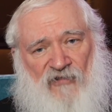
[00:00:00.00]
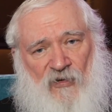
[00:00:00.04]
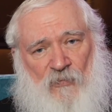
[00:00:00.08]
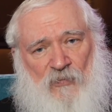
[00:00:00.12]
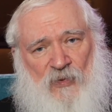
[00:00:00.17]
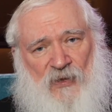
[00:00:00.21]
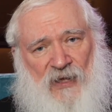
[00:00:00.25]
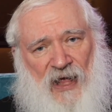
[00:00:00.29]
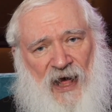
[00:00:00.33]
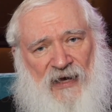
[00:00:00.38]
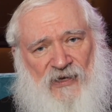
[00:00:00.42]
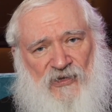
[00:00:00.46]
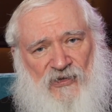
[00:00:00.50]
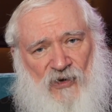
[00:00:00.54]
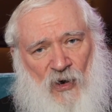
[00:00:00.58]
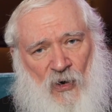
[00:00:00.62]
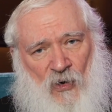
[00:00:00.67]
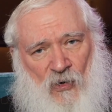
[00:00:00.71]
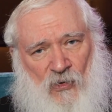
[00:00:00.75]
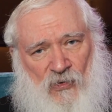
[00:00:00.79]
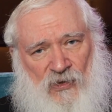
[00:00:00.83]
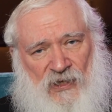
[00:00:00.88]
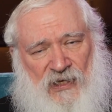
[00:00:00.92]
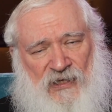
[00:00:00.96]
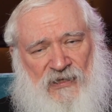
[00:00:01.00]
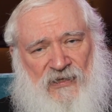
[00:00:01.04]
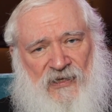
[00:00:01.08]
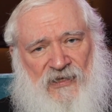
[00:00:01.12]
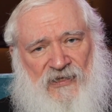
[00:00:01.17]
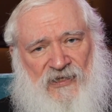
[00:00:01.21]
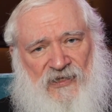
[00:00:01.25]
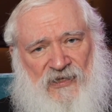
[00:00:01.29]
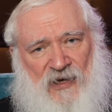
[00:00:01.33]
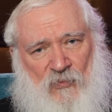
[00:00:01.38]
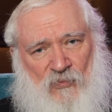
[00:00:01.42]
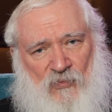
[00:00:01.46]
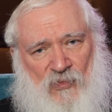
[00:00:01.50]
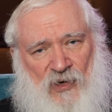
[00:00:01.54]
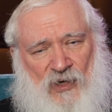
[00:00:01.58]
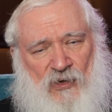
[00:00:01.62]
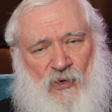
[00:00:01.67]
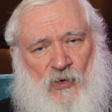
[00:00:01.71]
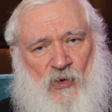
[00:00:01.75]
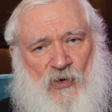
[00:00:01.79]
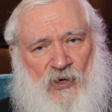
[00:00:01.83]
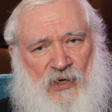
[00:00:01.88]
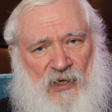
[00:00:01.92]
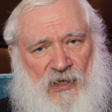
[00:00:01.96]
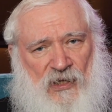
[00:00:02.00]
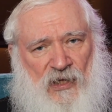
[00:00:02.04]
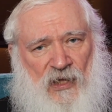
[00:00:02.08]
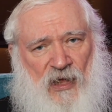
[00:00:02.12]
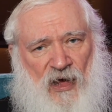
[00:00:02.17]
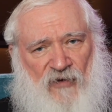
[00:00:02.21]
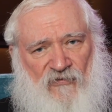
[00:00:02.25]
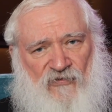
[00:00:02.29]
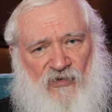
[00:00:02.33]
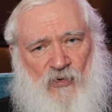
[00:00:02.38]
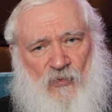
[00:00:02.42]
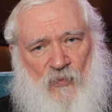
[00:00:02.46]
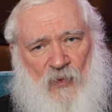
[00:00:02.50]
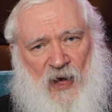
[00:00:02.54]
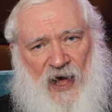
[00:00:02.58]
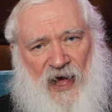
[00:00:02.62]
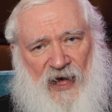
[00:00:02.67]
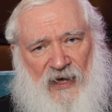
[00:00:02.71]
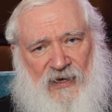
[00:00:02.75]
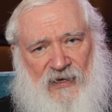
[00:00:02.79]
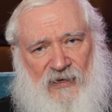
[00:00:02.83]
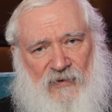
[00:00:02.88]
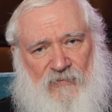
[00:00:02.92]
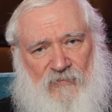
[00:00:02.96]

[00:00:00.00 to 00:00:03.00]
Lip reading: applies only to someone who can love you back.